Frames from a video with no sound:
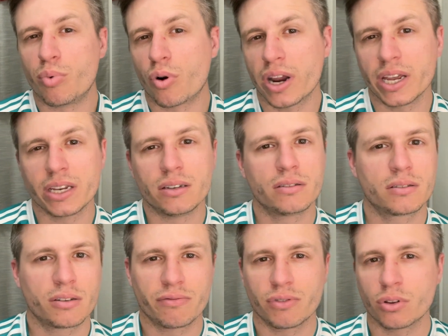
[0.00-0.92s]
braid
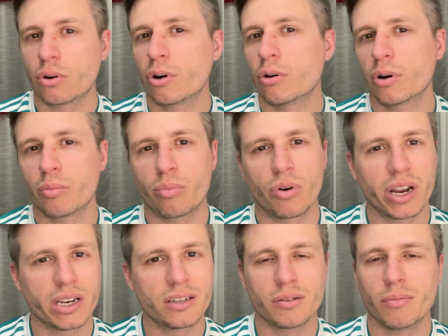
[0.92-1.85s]
to fluoro or
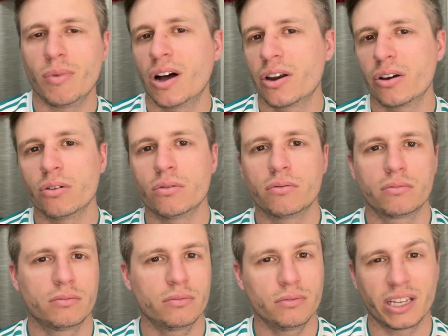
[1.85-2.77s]
braid to mono,
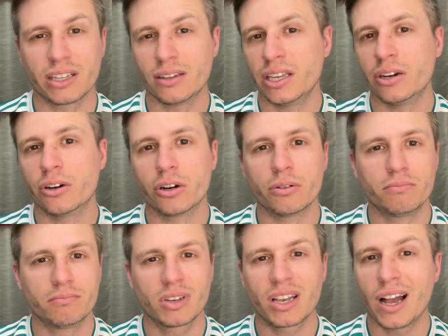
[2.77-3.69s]
like leader
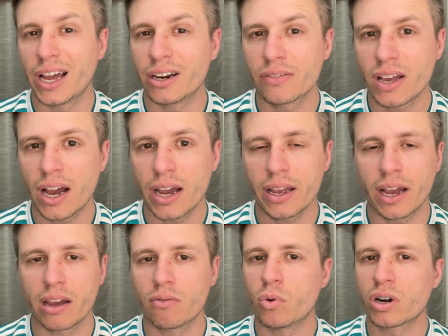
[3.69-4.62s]
kind of guy. I
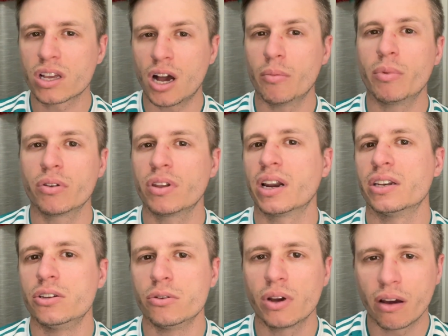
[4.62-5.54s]
have one combo that I
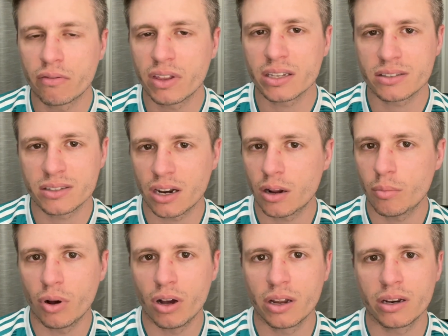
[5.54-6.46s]
do have that set up
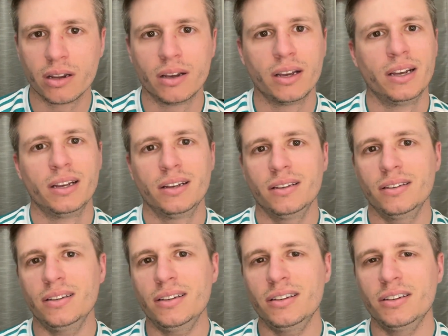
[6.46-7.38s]
on,
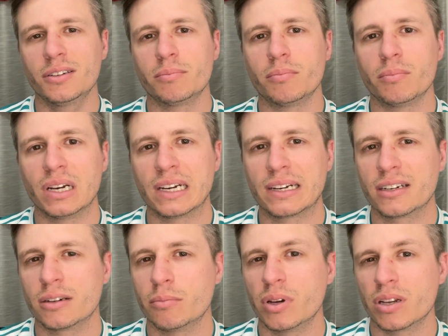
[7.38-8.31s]

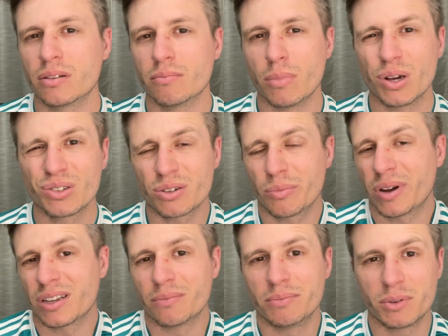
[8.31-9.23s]
but most of
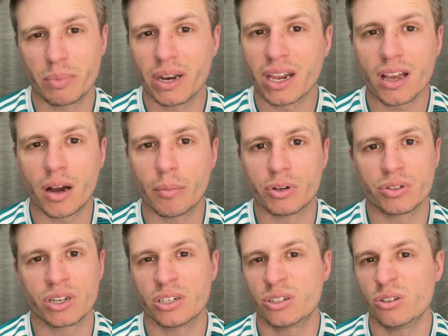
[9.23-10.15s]
my spinning combos
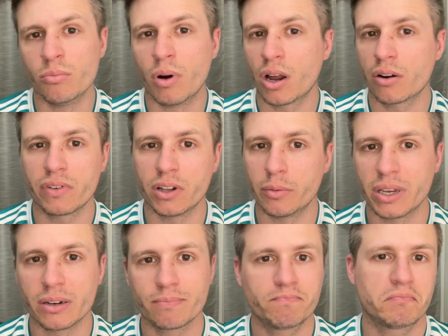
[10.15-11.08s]
I just do monofilament.
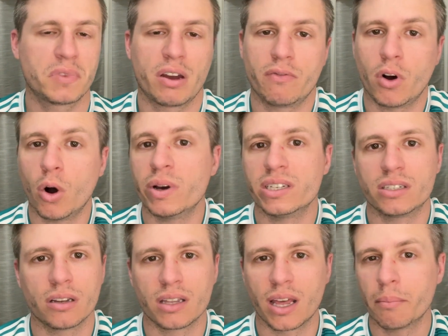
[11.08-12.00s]
I've always
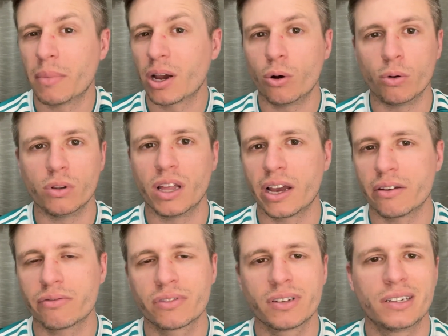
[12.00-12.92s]
done that my whole
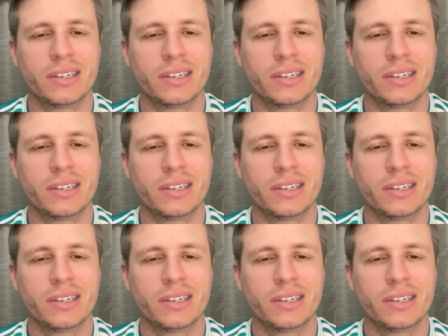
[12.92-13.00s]
life.